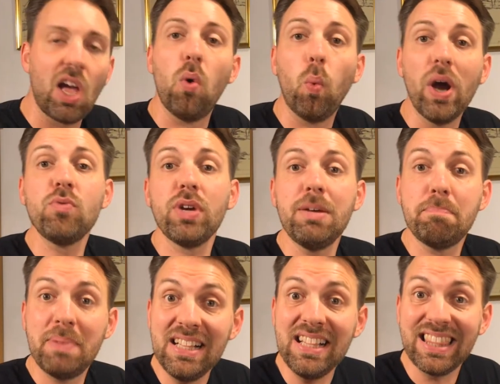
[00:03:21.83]
when we
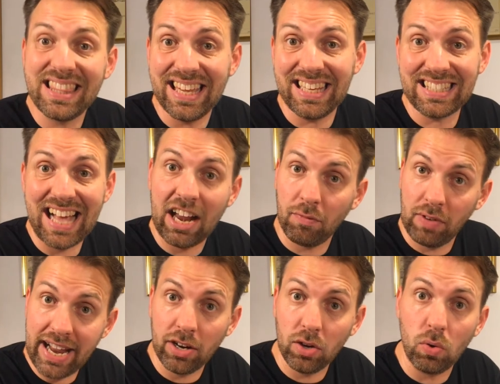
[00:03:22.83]
build things out of Lego,